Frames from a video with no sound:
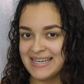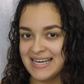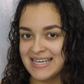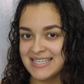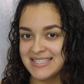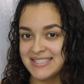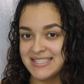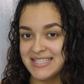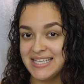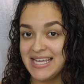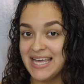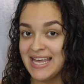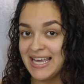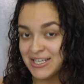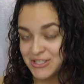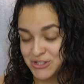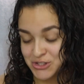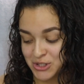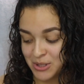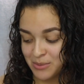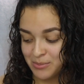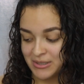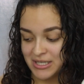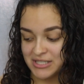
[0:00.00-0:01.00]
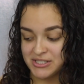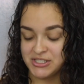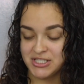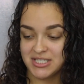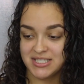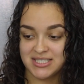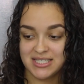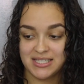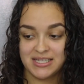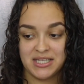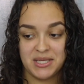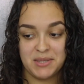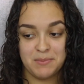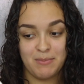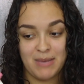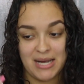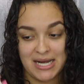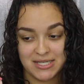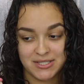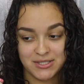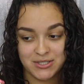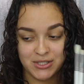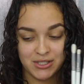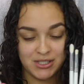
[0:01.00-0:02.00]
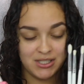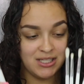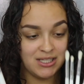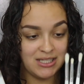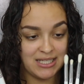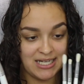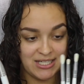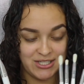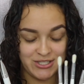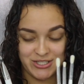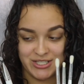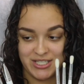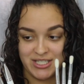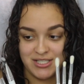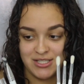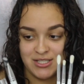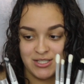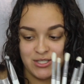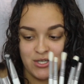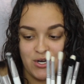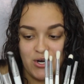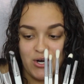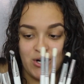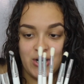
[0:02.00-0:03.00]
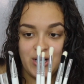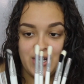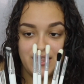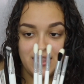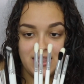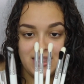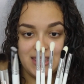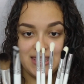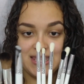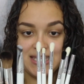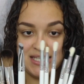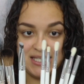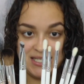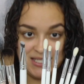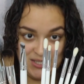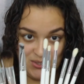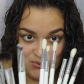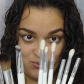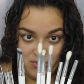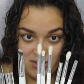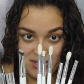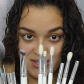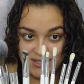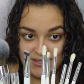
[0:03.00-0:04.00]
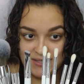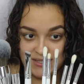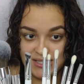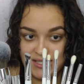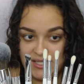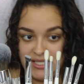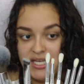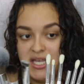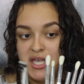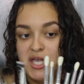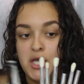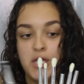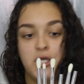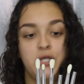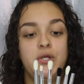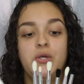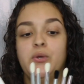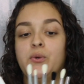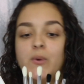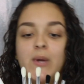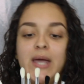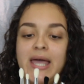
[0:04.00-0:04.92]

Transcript: guys, the extra brushes in the Master Collections are these ones. You